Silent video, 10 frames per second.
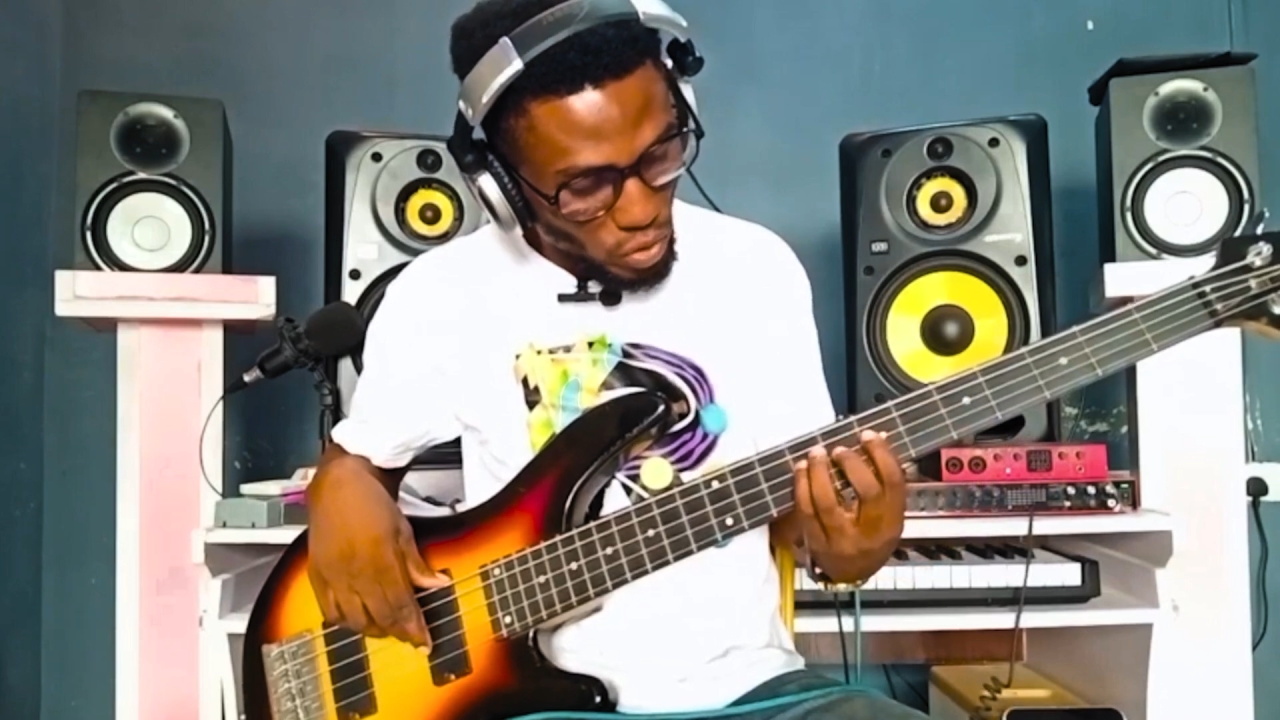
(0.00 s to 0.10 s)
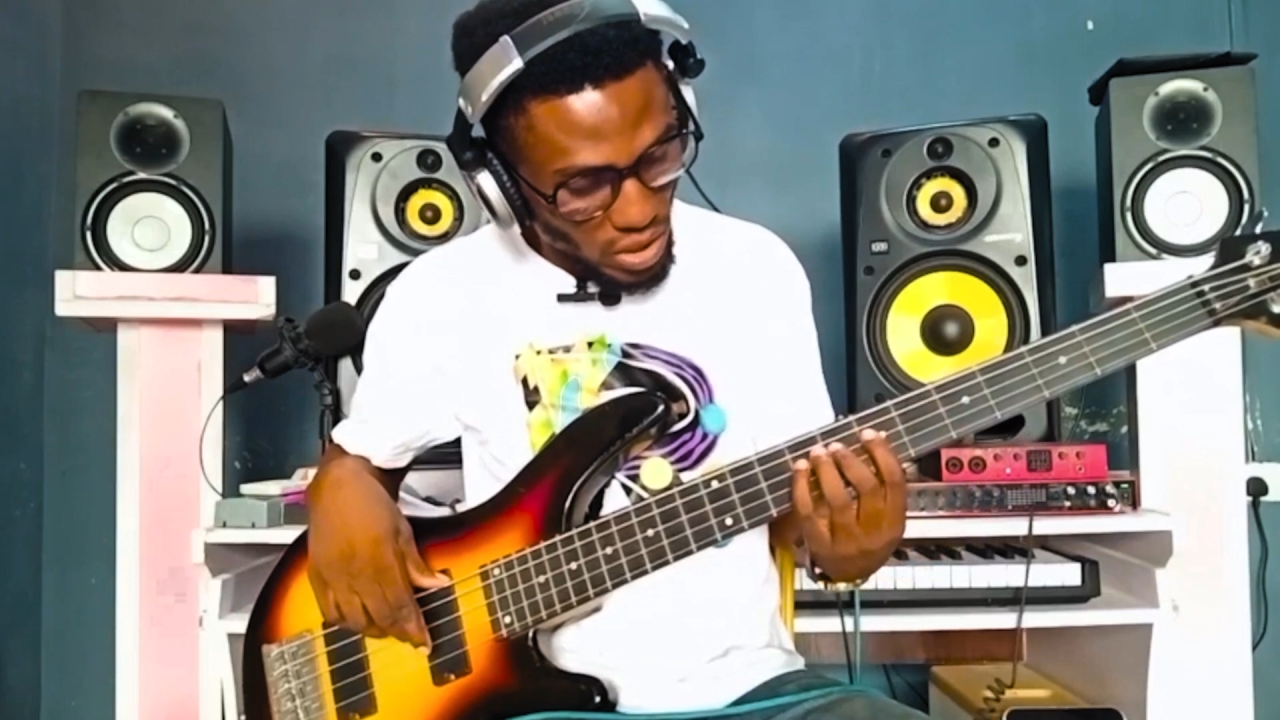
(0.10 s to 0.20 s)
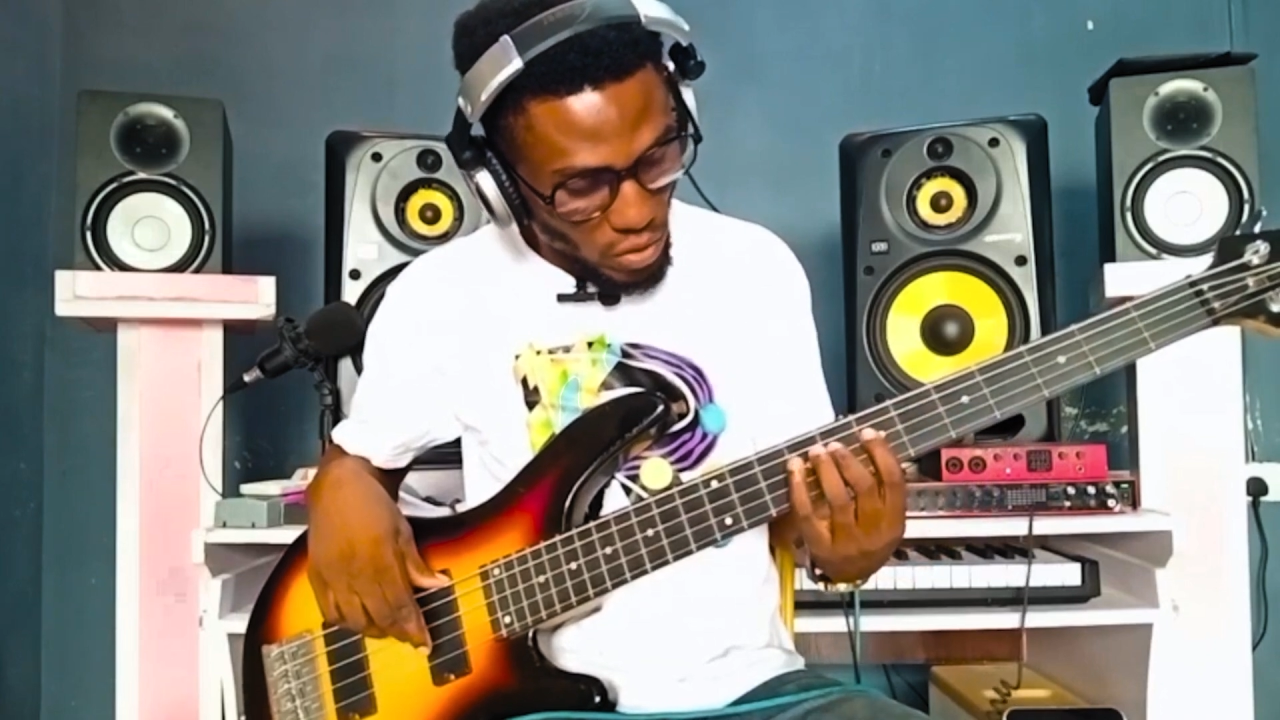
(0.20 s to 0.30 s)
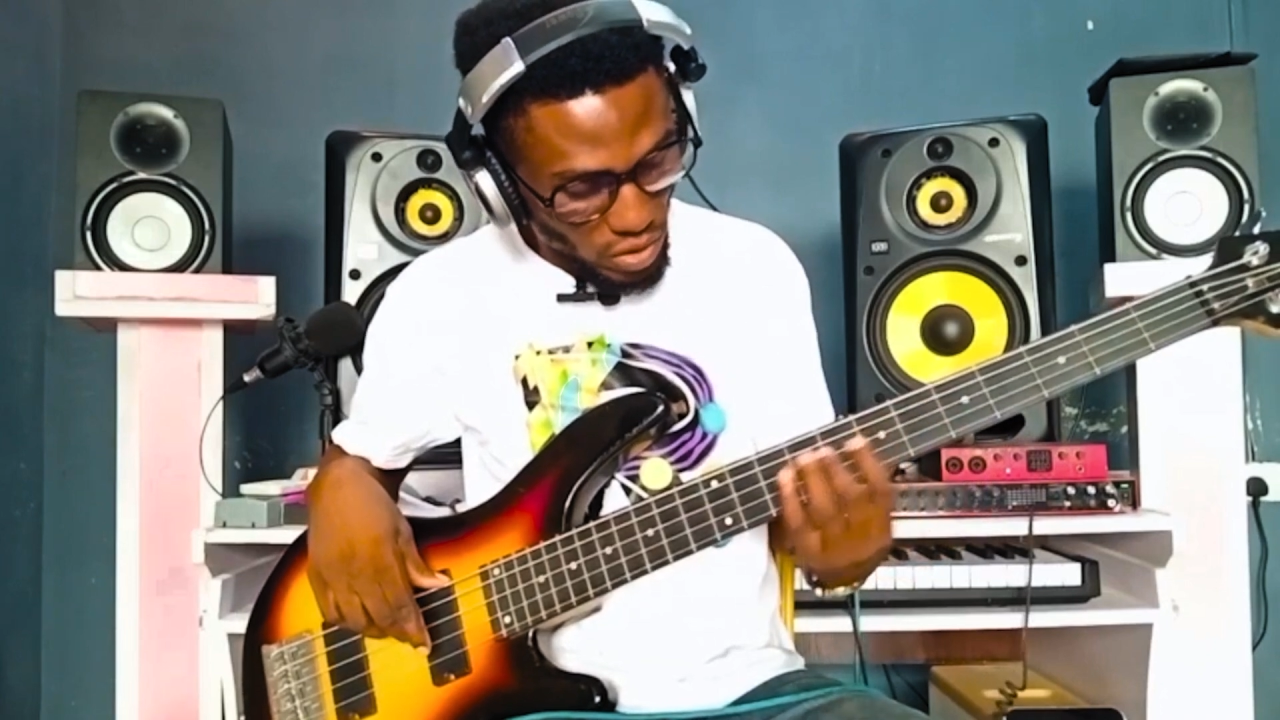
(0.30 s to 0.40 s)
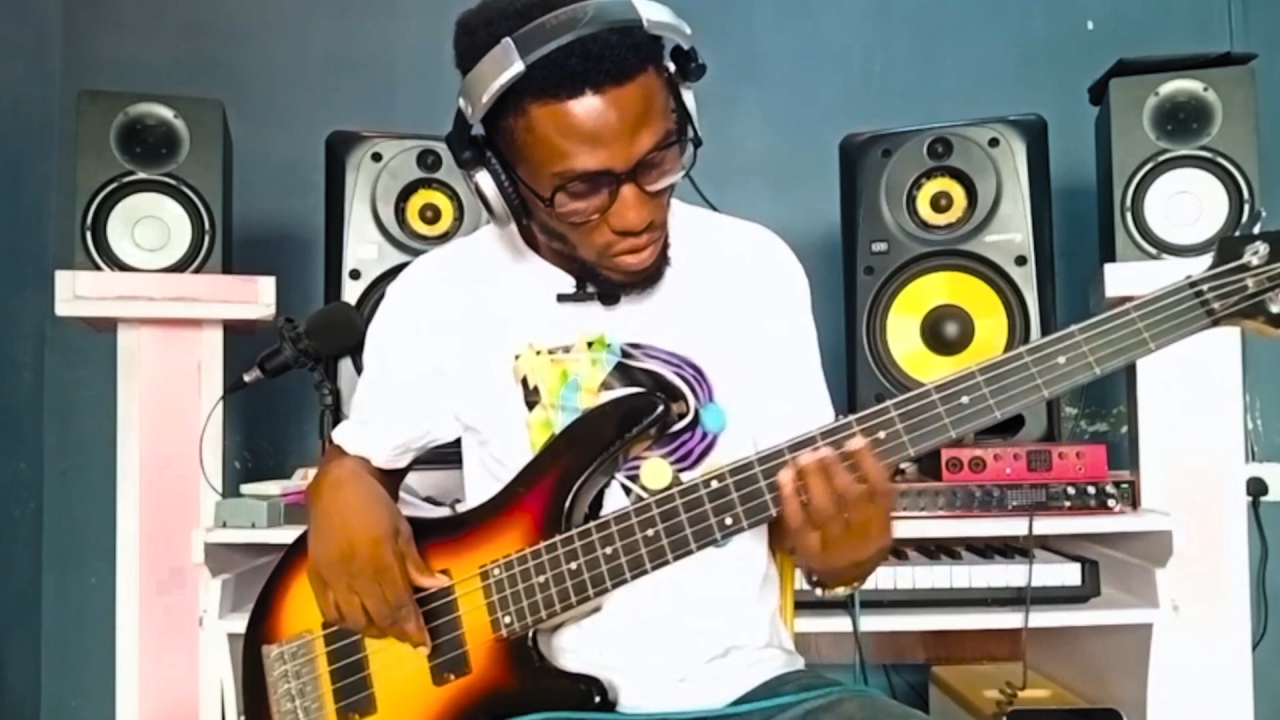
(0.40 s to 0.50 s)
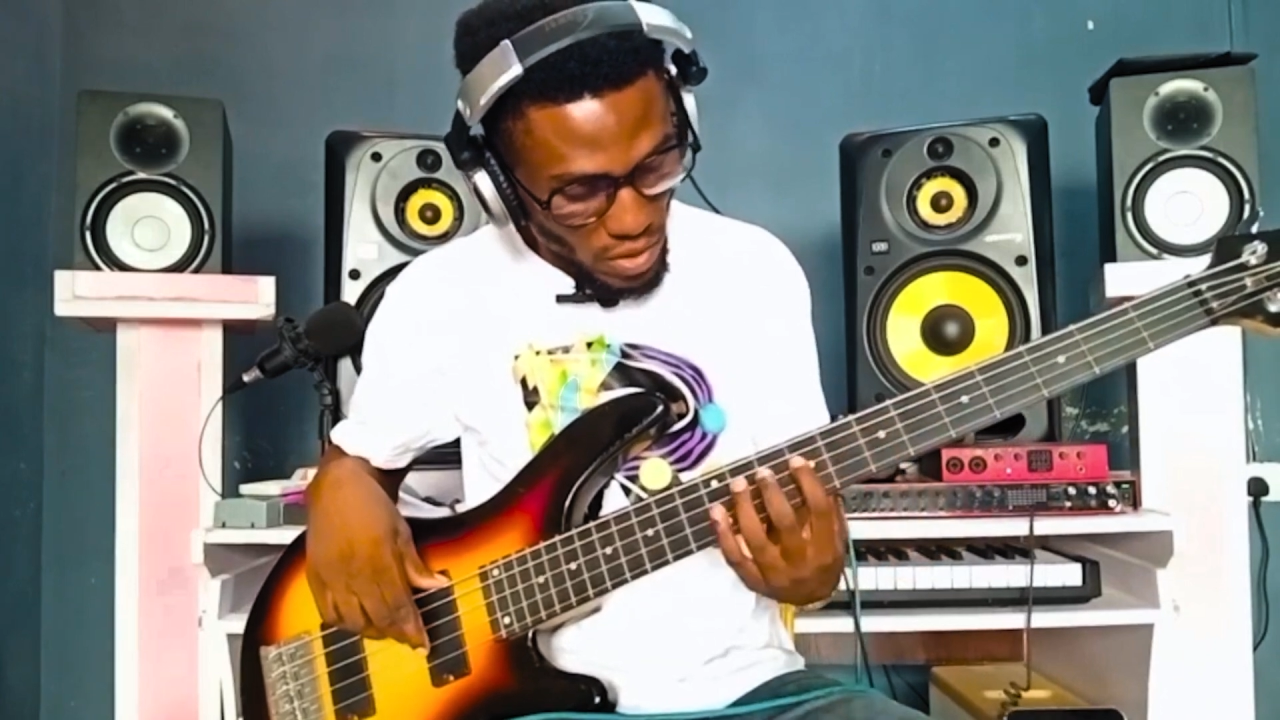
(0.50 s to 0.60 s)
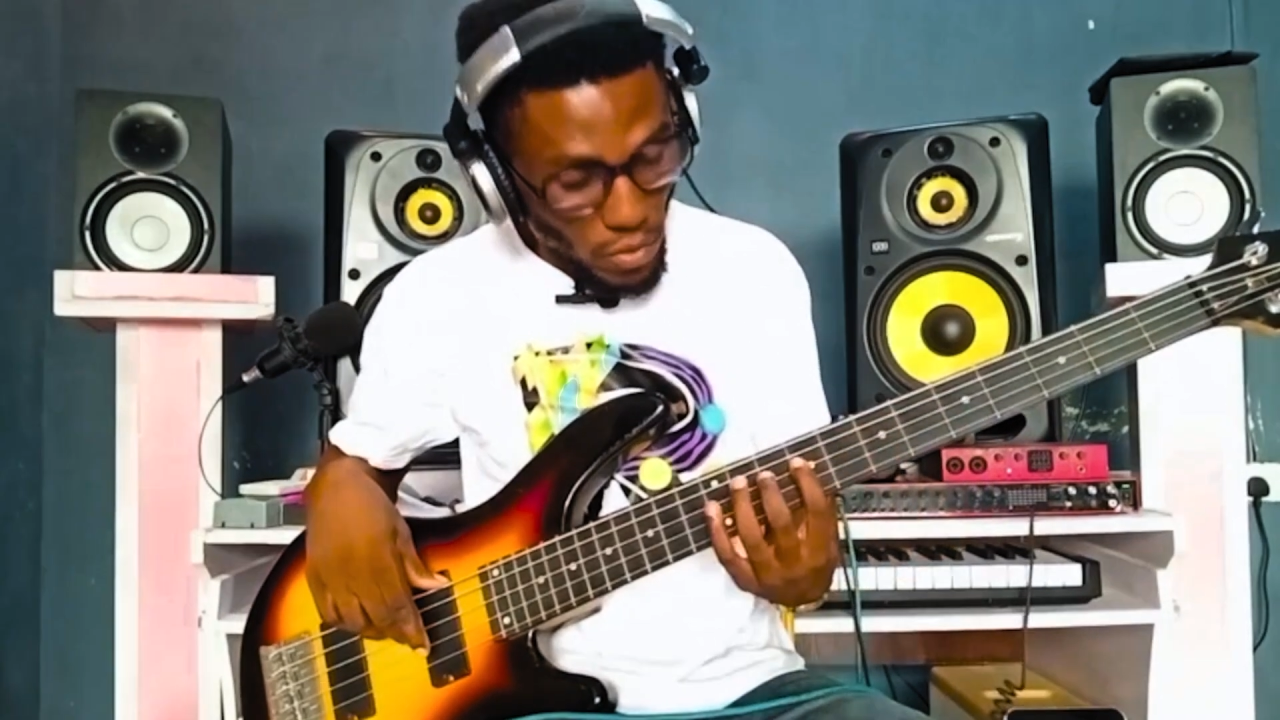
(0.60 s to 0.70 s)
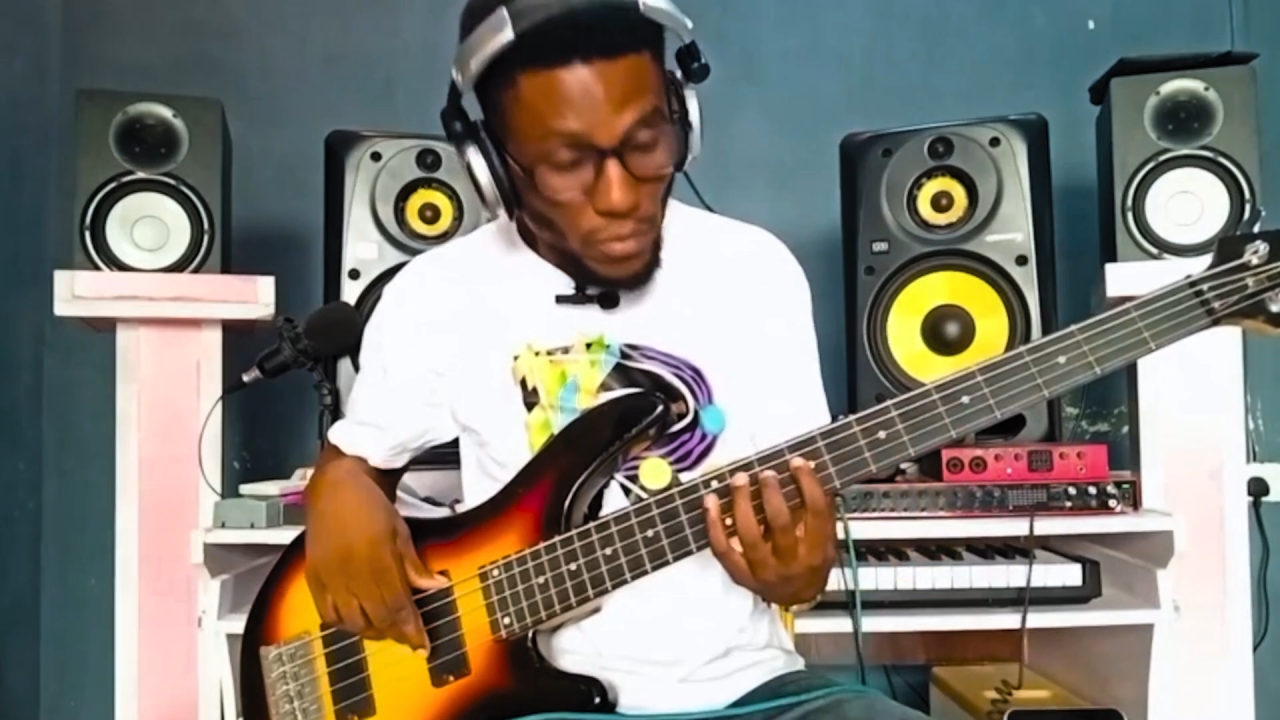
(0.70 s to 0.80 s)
note in the middle.